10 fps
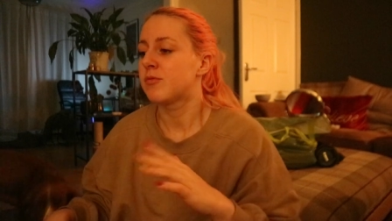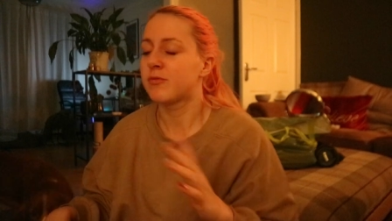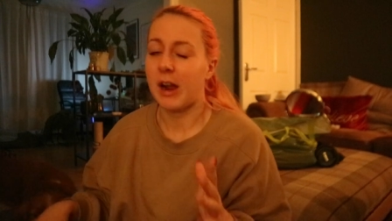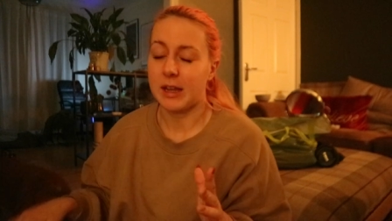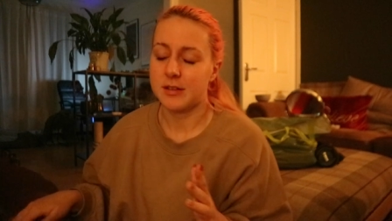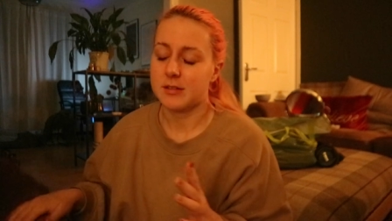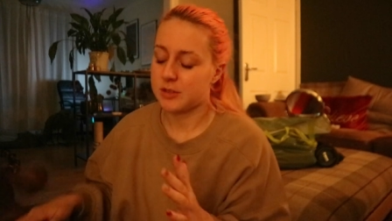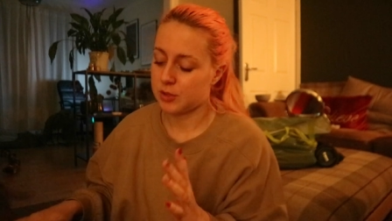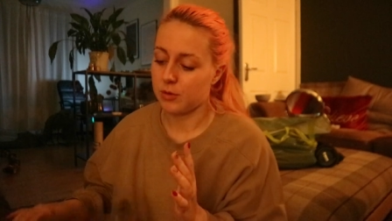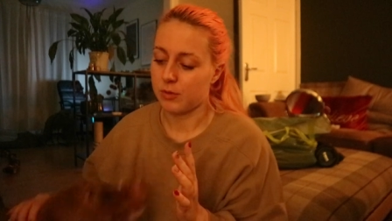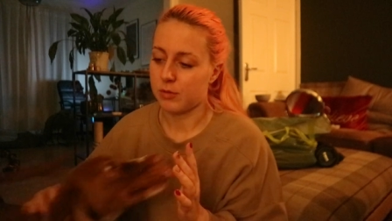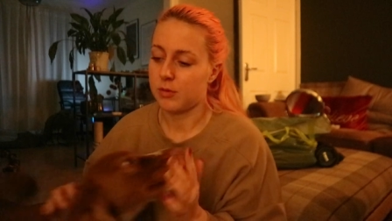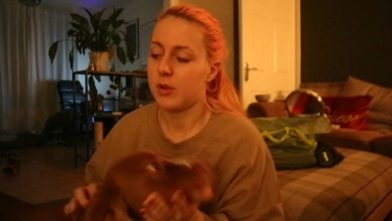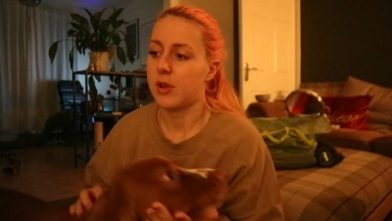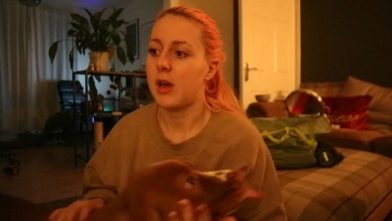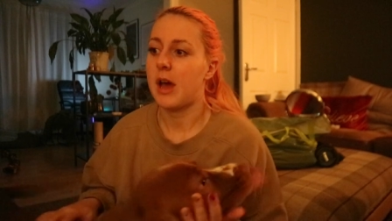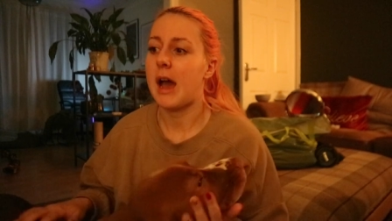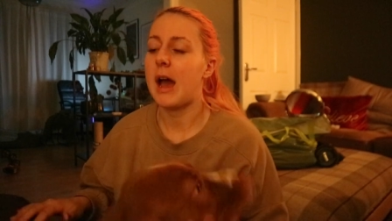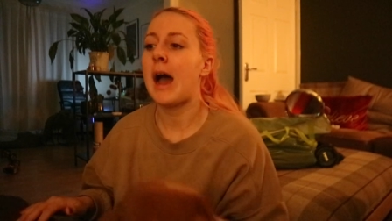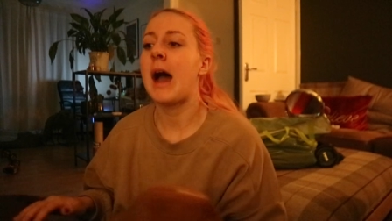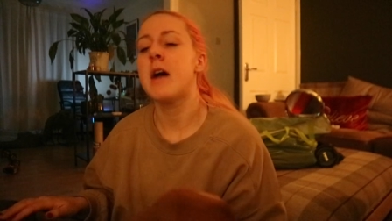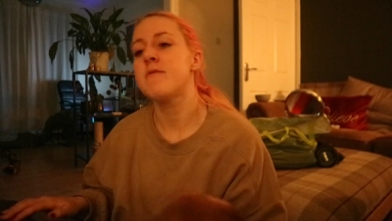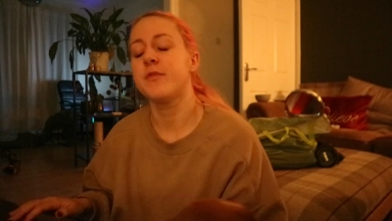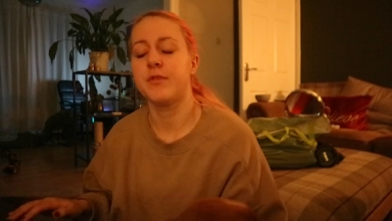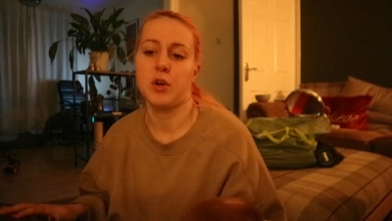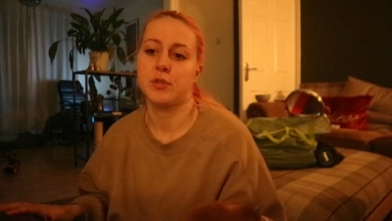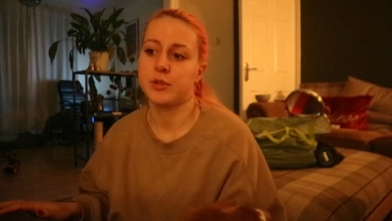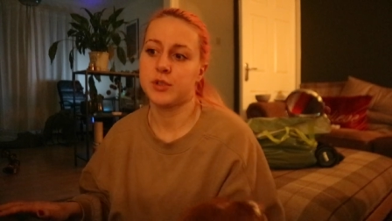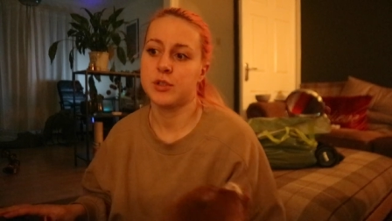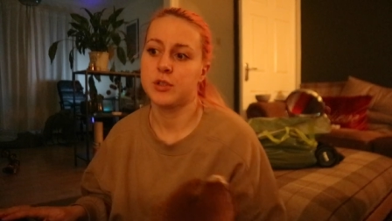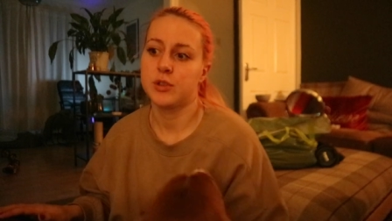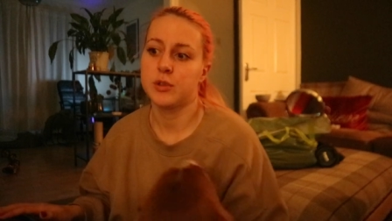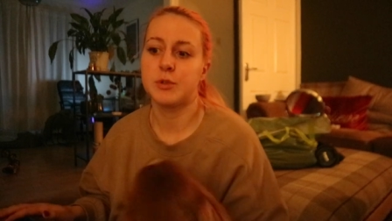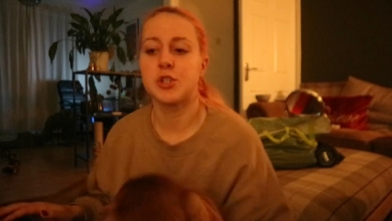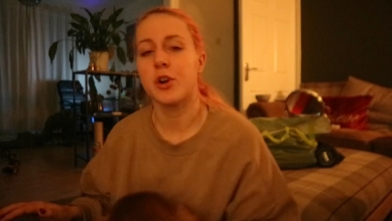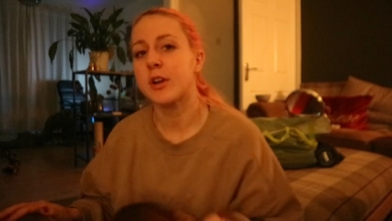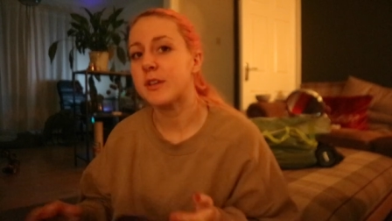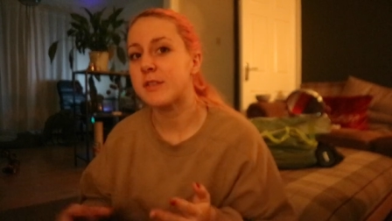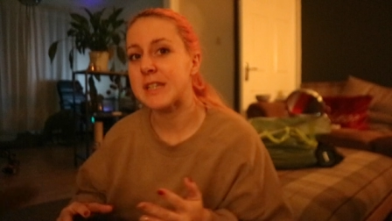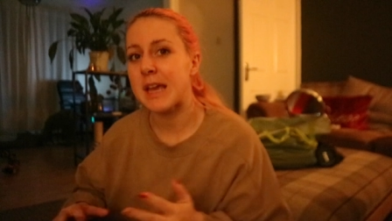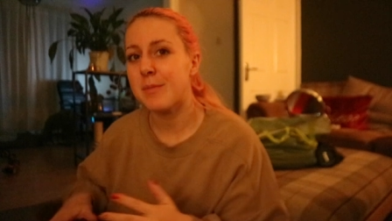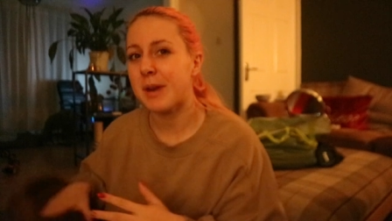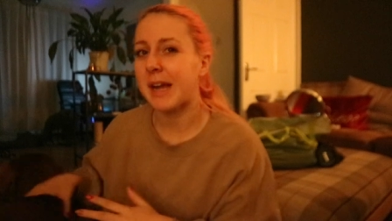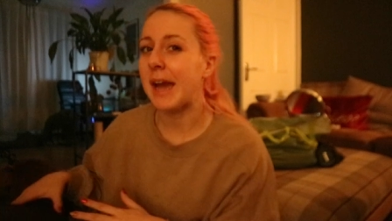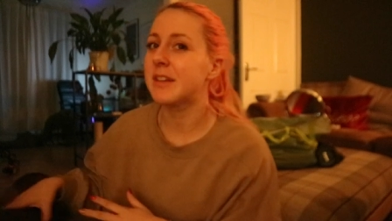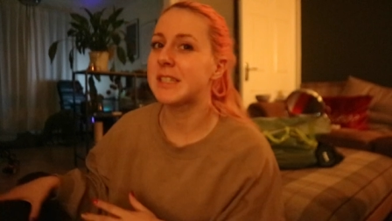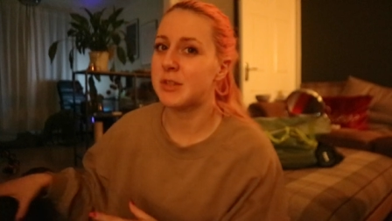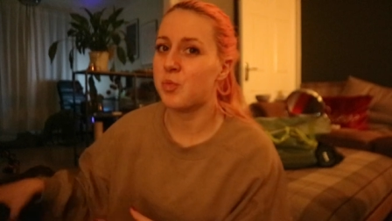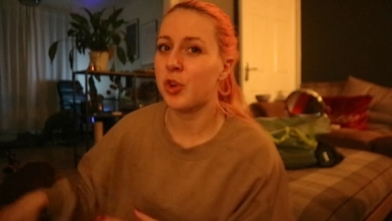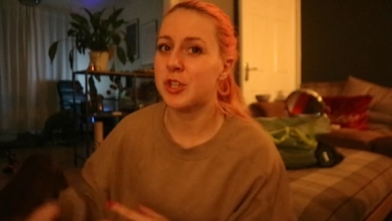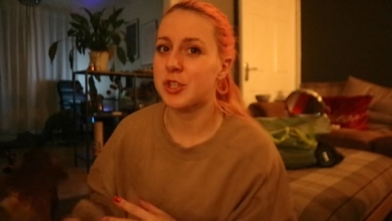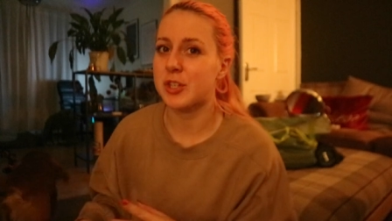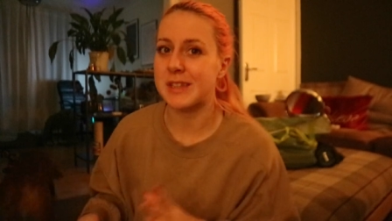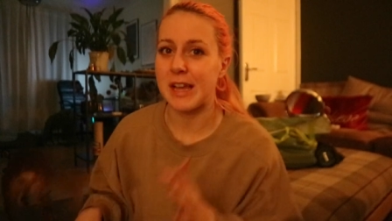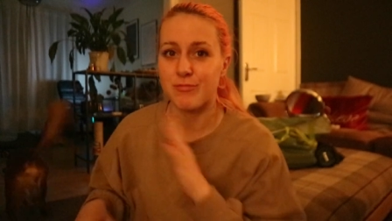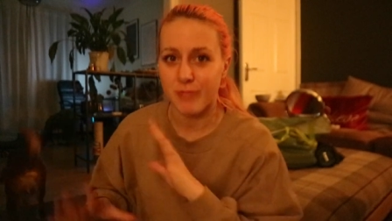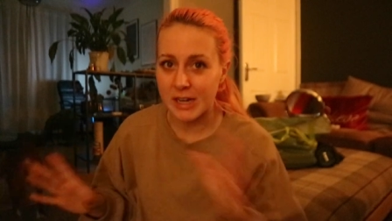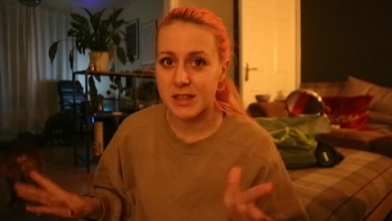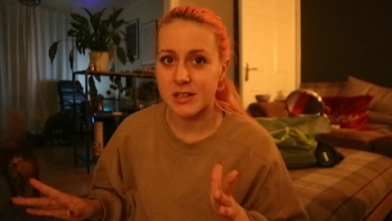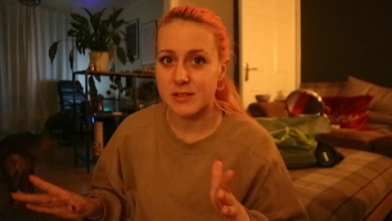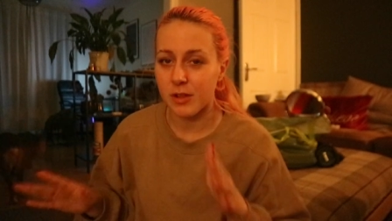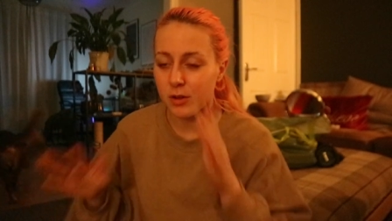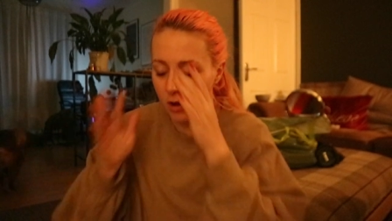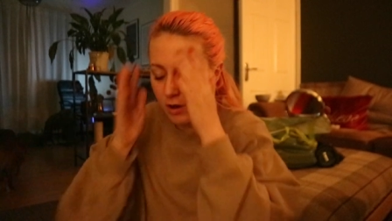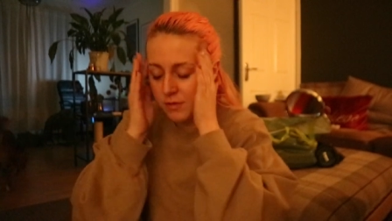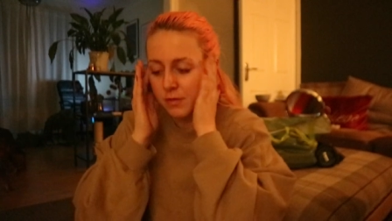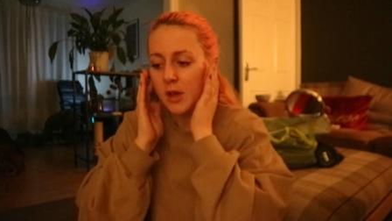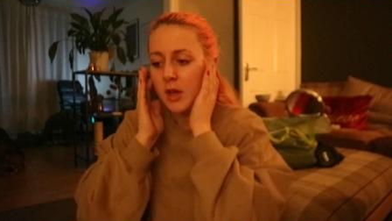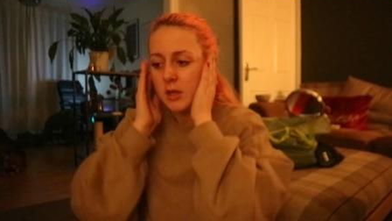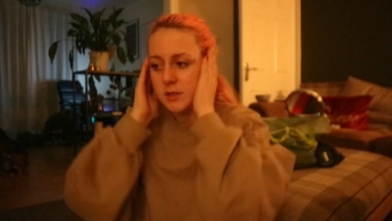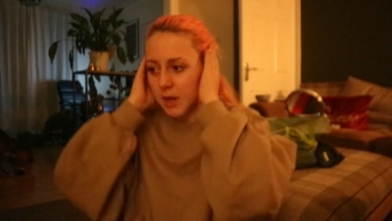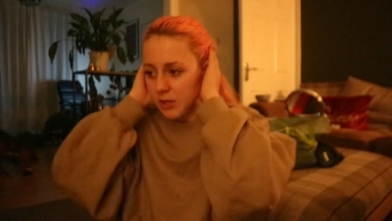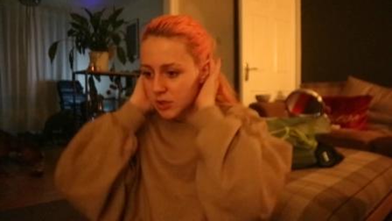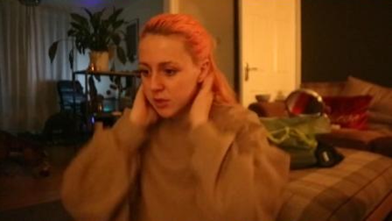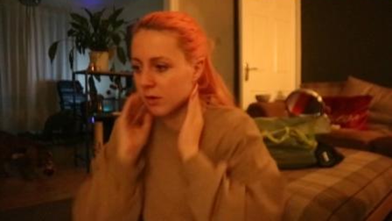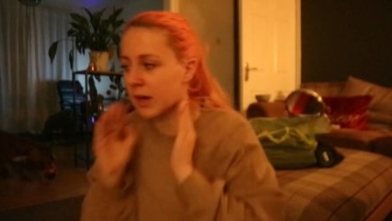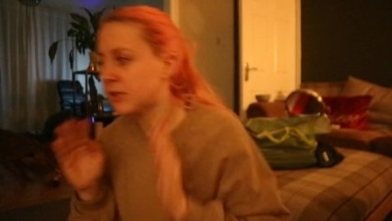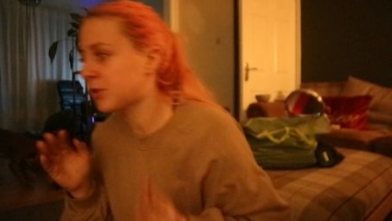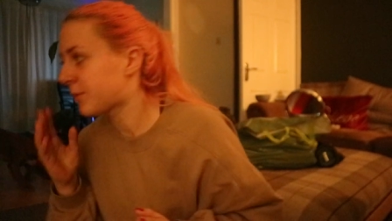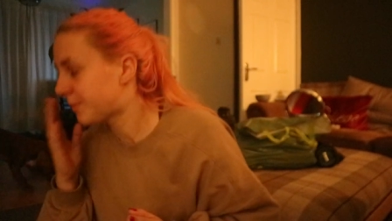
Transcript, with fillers: Right, so I haven't vlogged the majority of the day, but I kind of didn't want to just like write this vlog off. So I just thought I'd